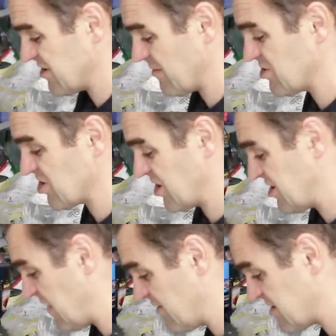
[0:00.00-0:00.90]
is I'm just going
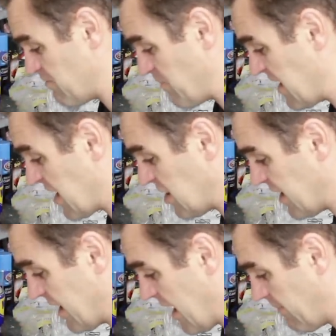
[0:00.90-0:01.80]
to give this a big
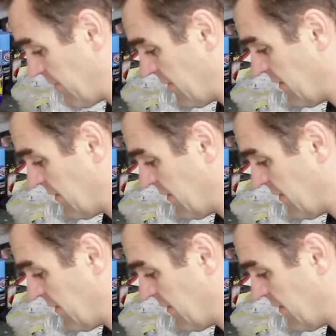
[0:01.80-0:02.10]
clean up